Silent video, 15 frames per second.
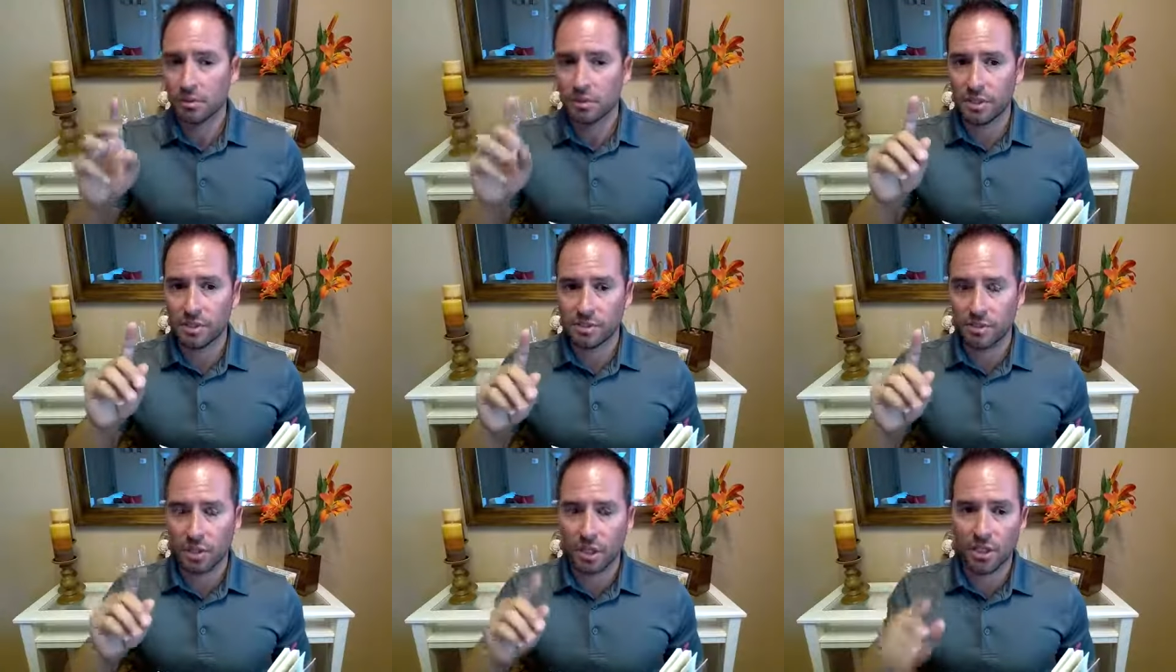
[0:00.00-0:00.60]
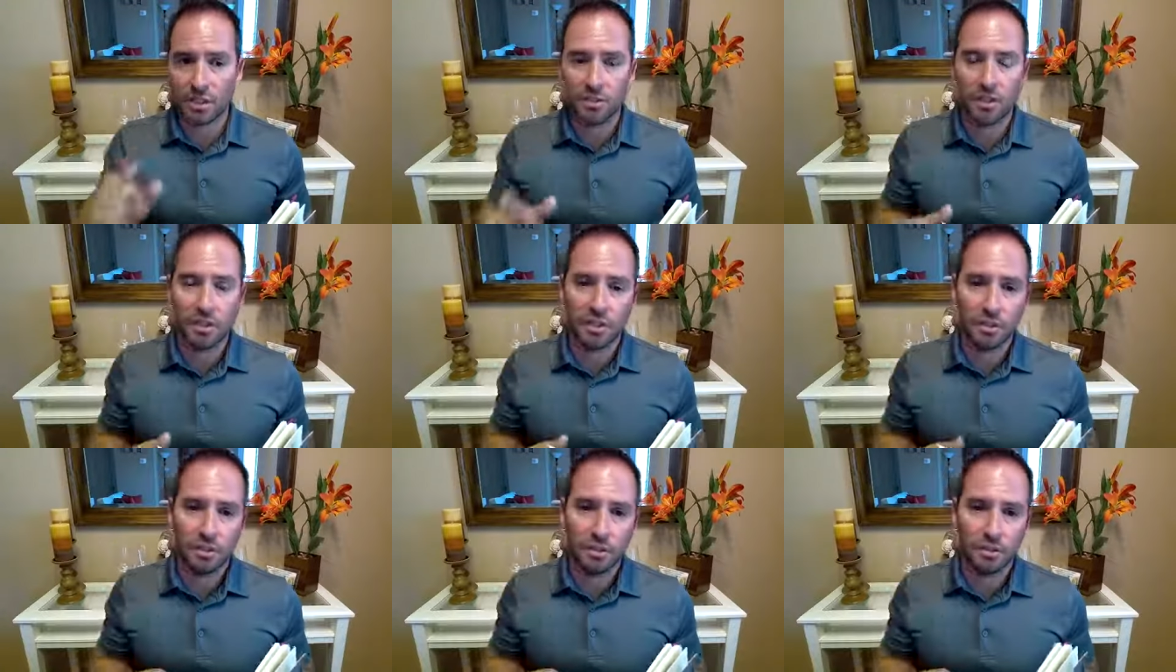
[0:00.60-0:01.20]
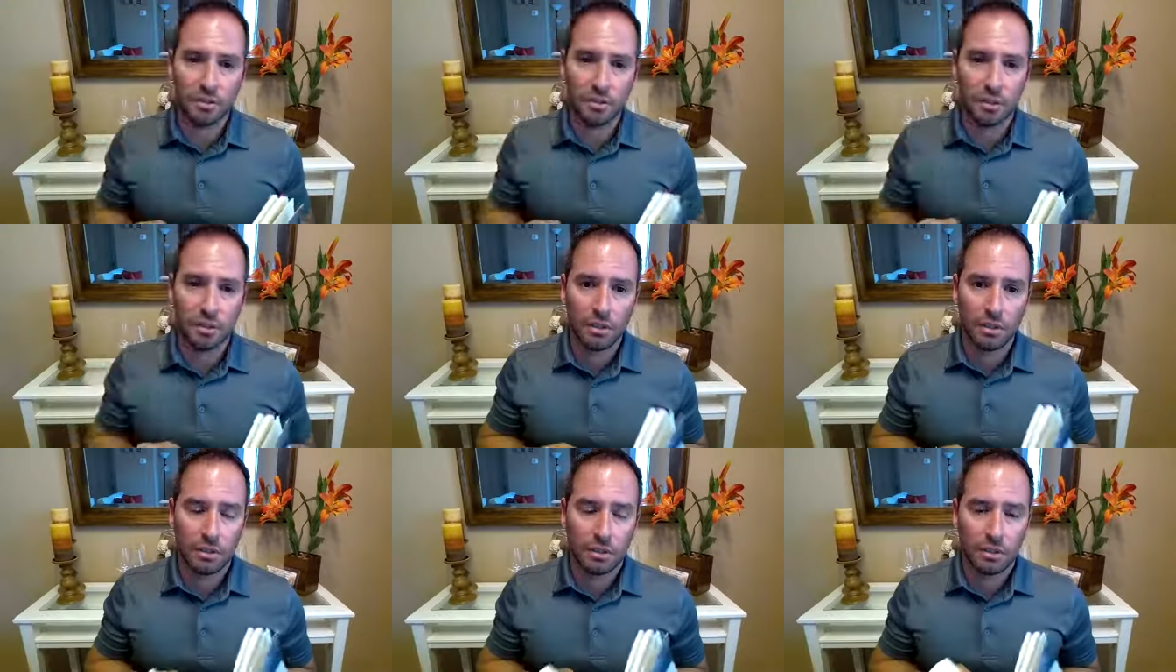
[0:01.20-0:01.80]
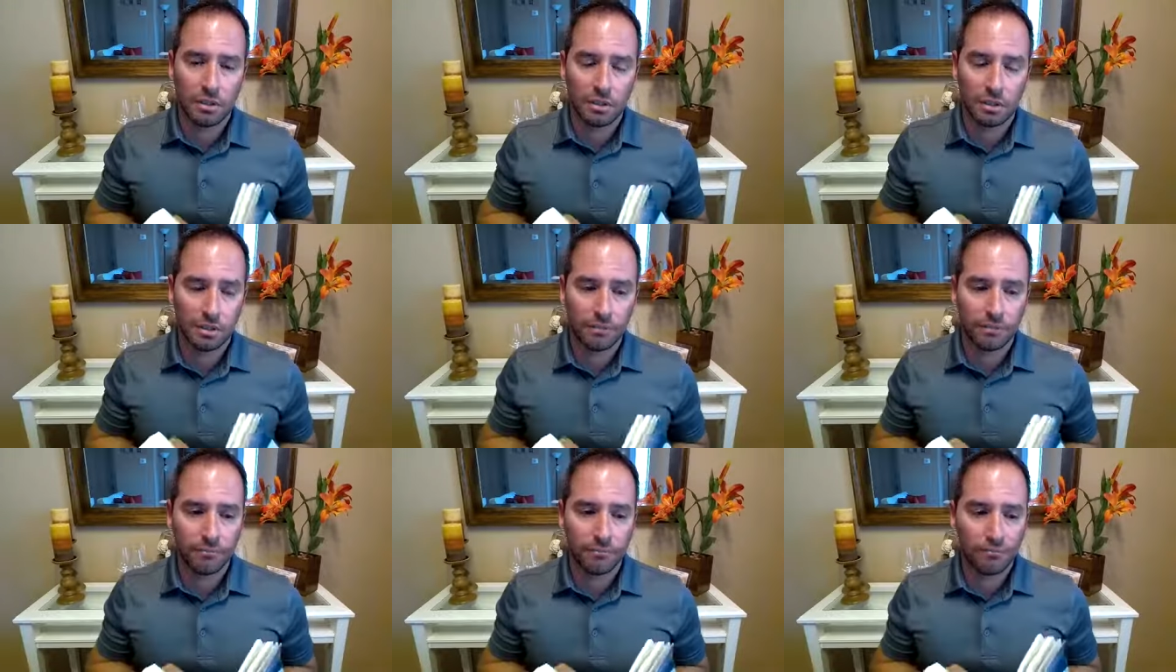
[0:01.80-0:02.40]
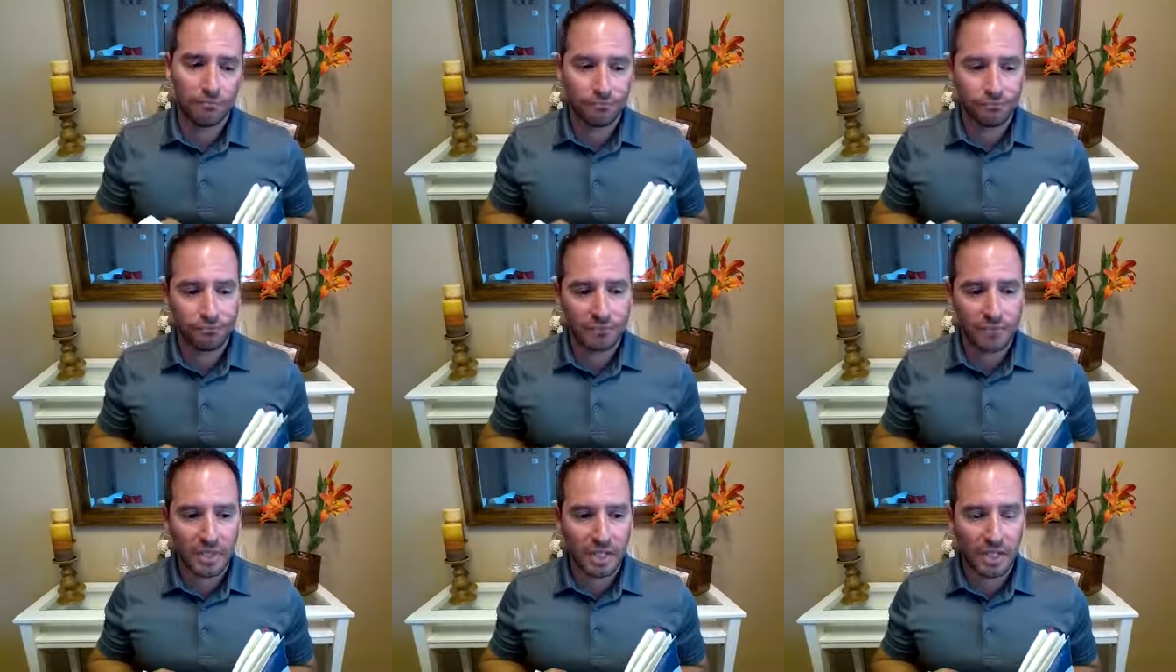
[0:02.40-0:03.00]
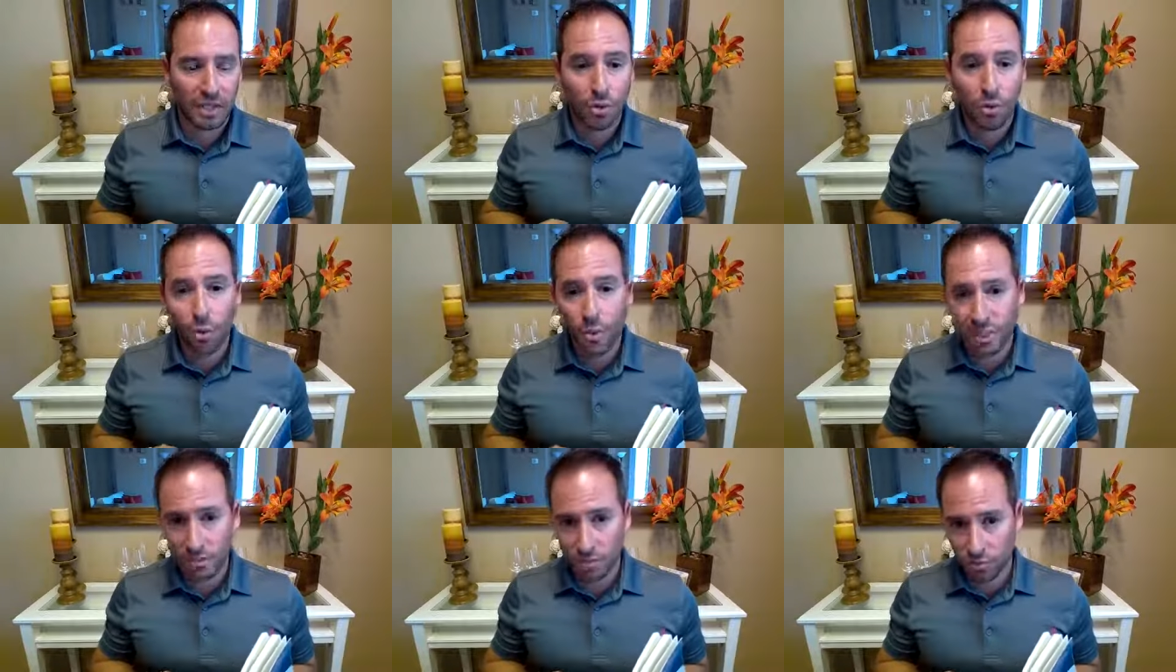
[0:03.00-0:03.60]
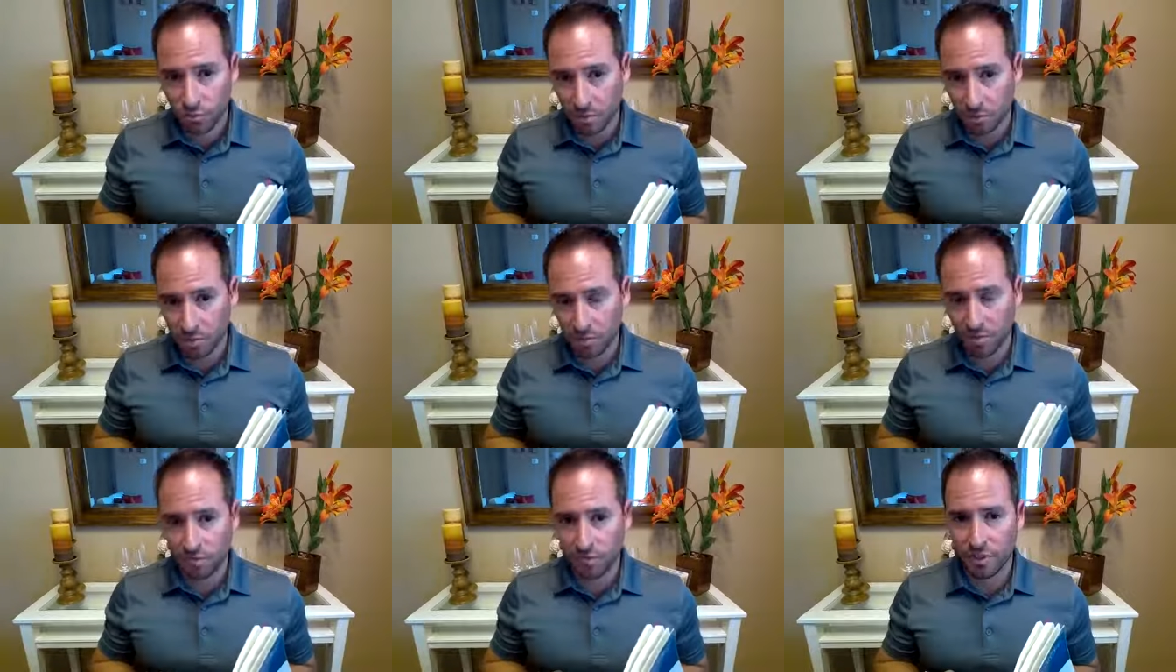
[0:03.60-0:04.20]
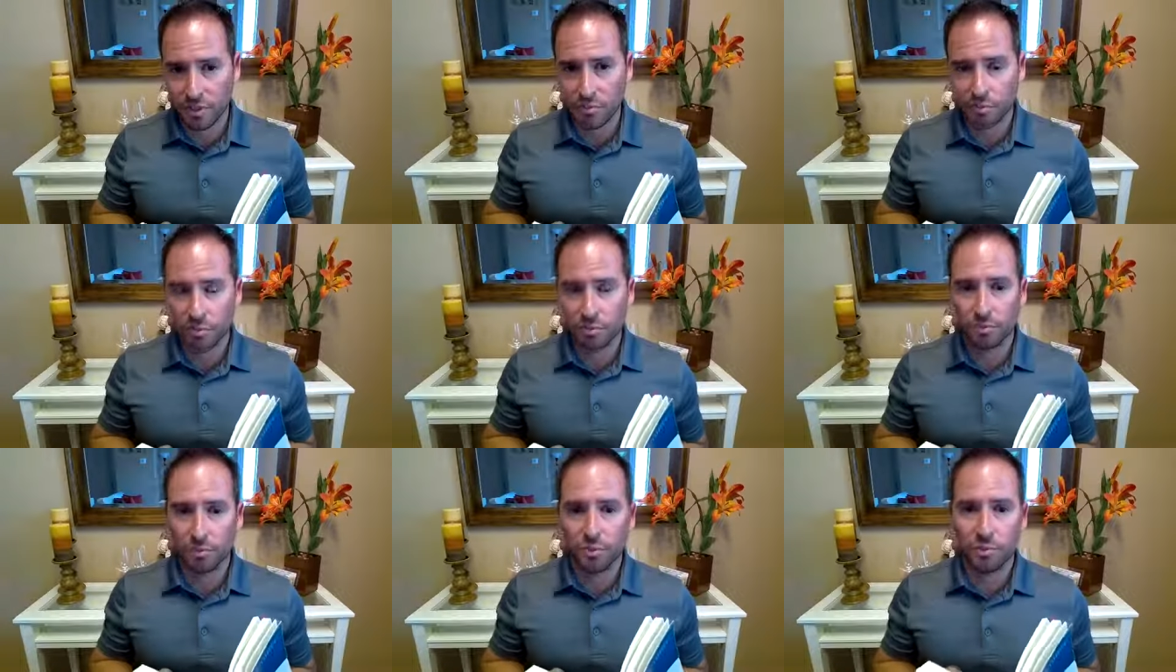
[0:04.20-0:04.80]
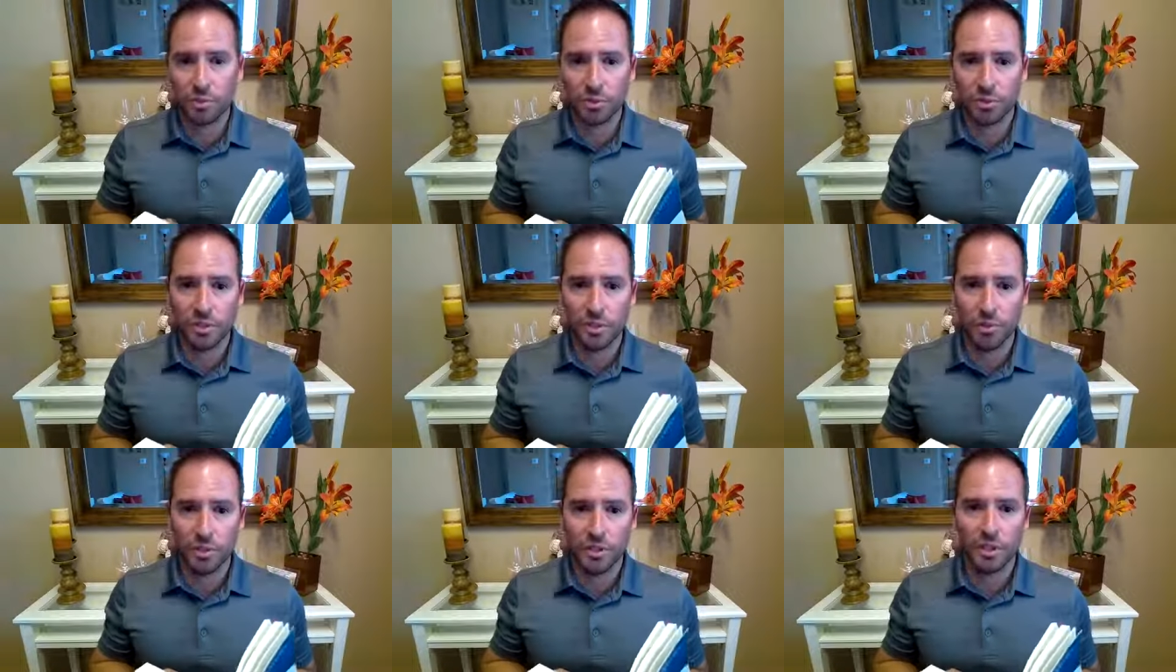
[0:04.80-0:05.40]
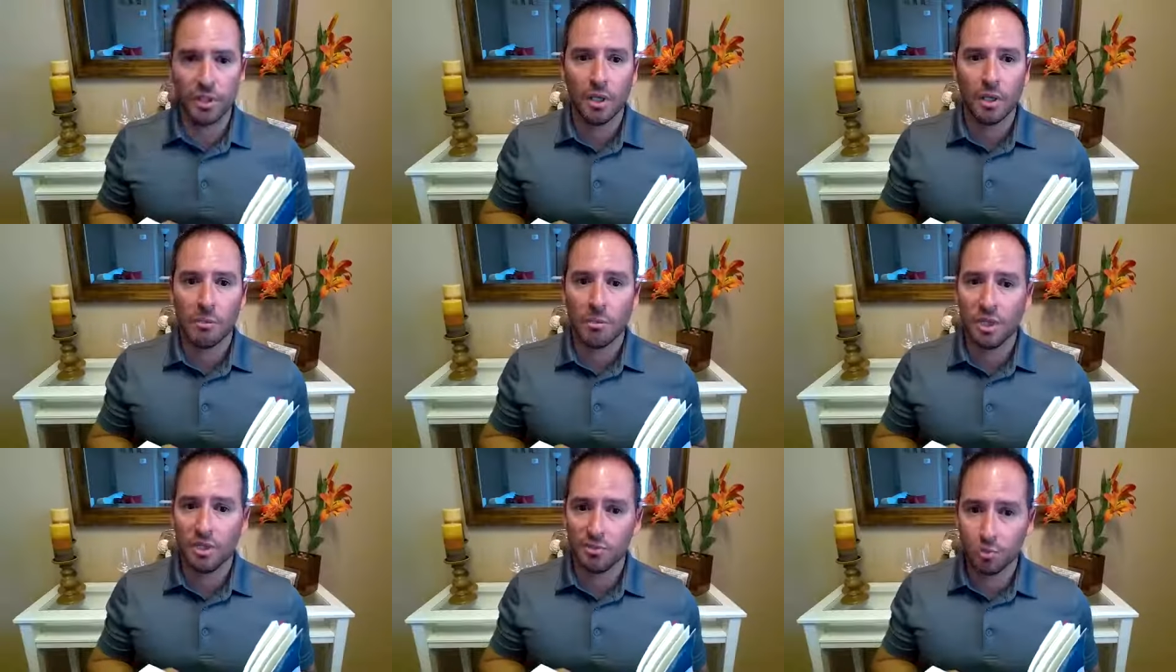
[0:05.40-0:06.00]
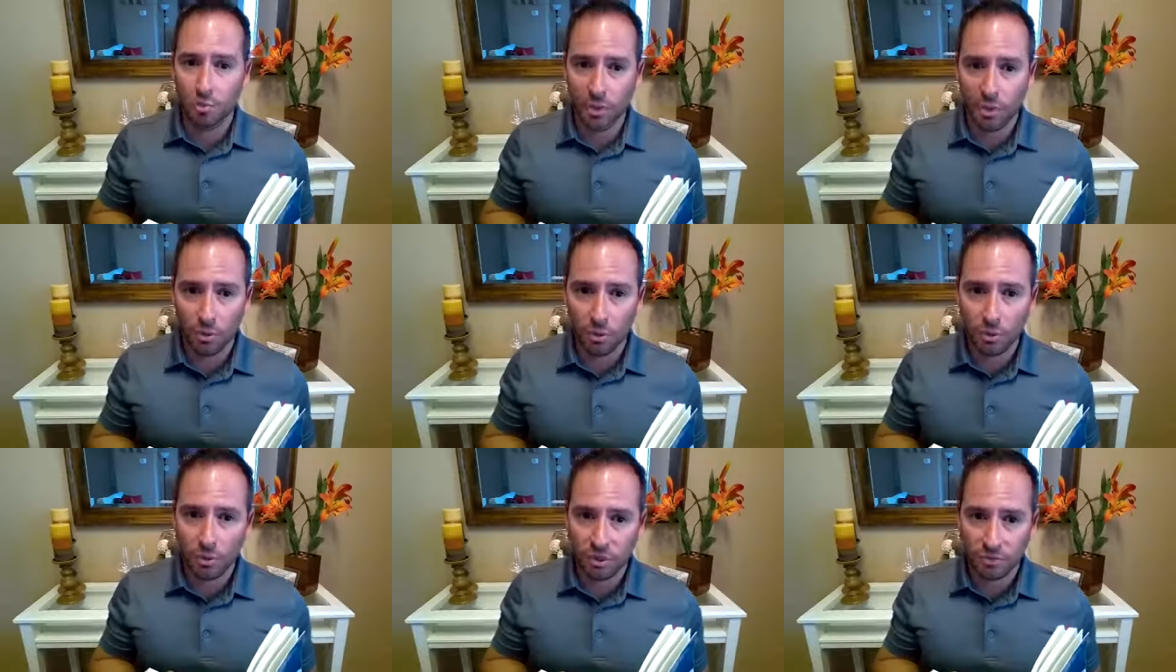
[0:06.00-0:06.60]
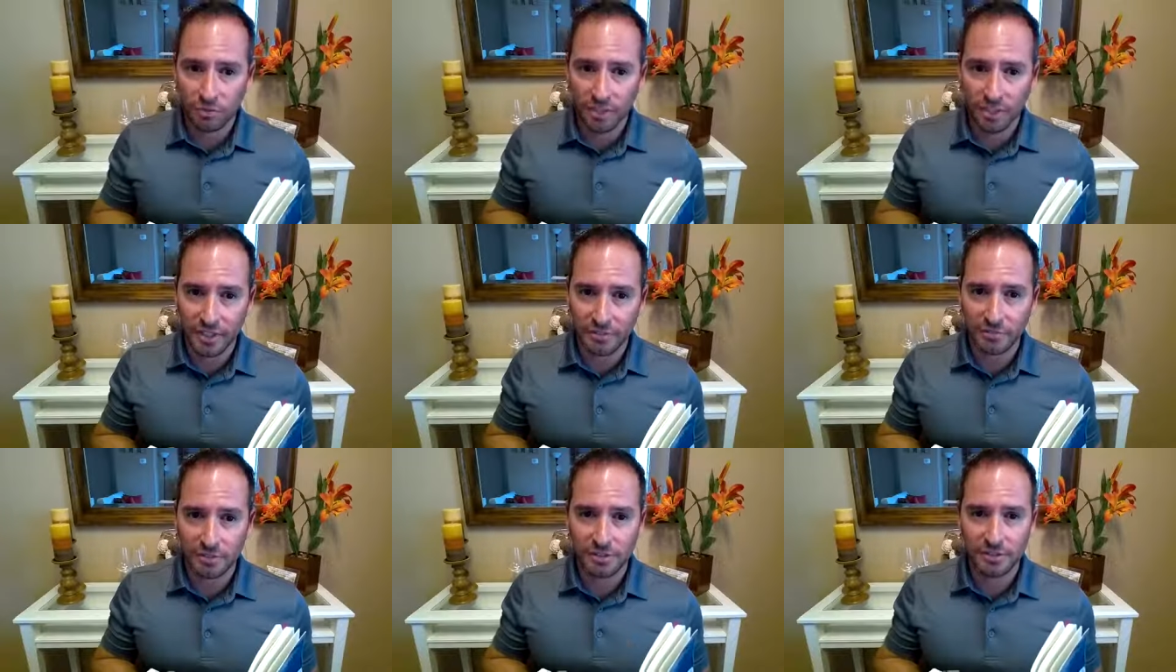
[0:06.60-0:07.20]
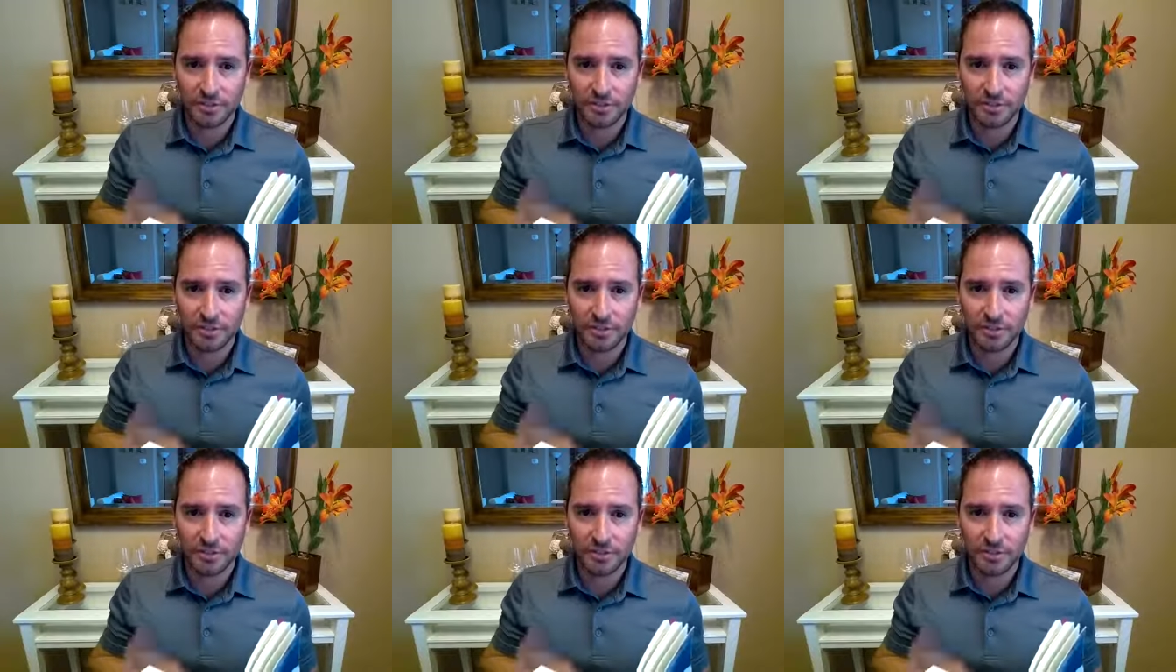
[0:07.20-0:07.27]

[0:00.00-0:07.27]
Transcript: It's not a, um, a quick trip, if I could put it that way, but it's well worth the effort.